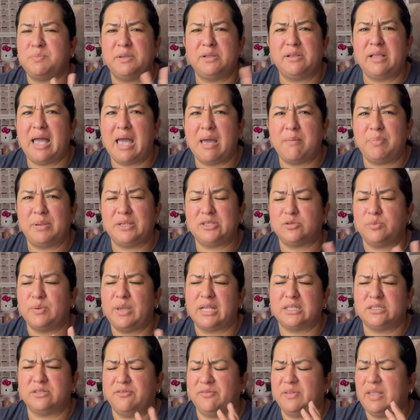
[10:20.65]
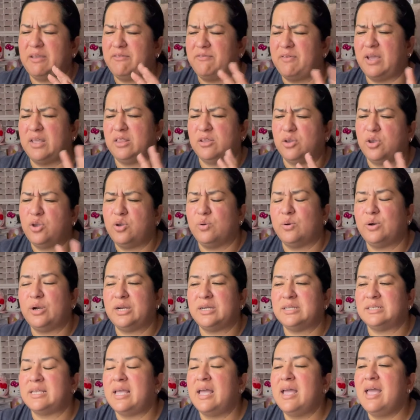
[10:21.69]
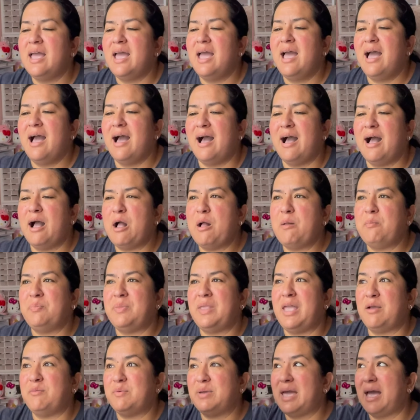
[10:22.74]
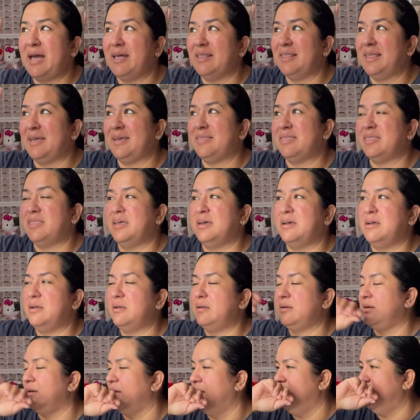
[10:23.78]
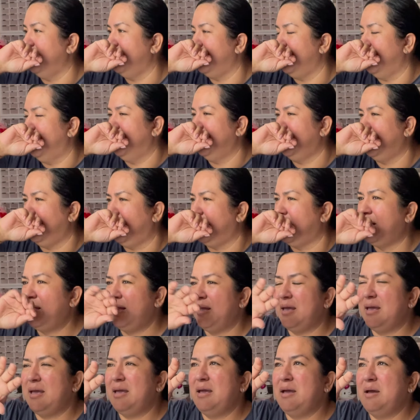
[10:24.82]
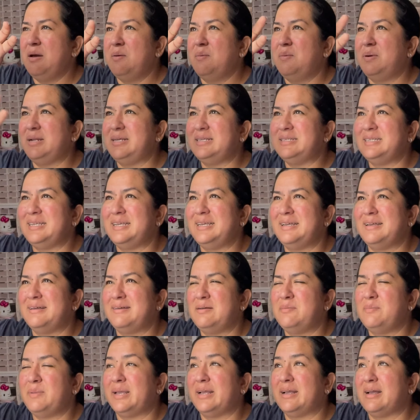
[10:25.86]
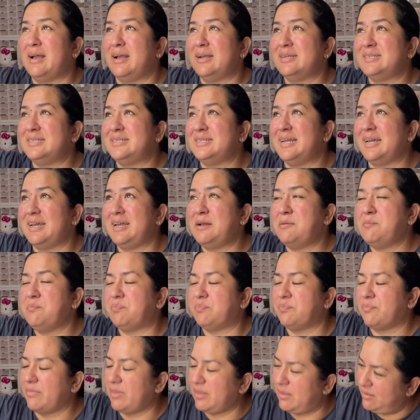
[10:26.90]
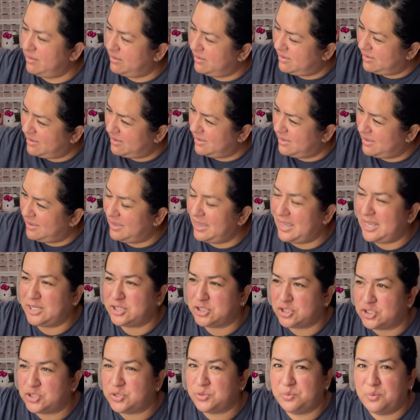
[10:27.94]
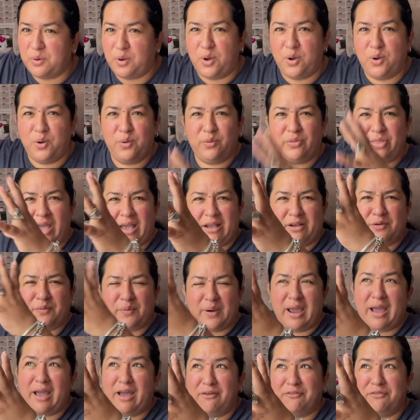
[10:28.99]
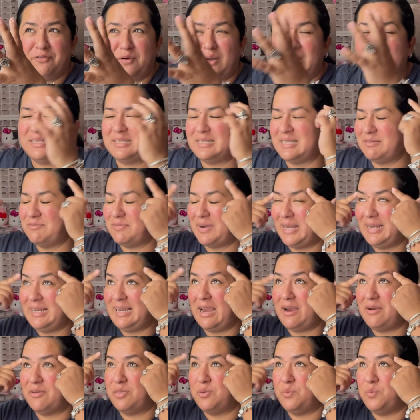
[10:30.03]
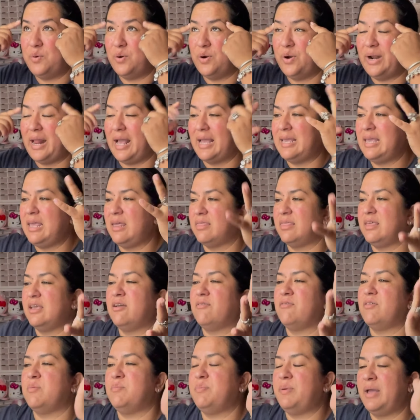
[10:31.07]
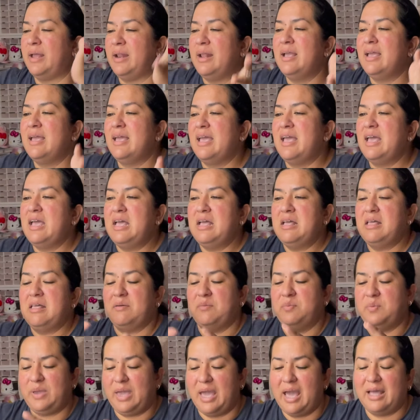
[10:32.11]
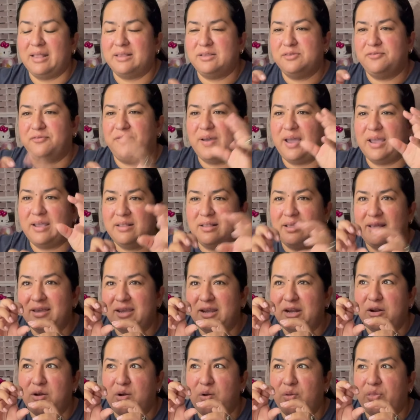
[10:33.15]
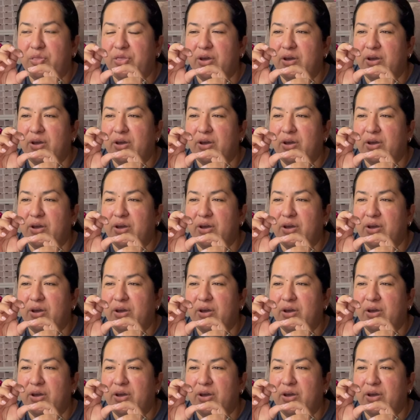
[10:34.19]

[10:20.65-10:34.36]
happened, so we had to like find the cures. And we had like the what is it, oh my gosh, that H2O, that graph, it's right there, the word, I can't think of it. But we had to find, you know,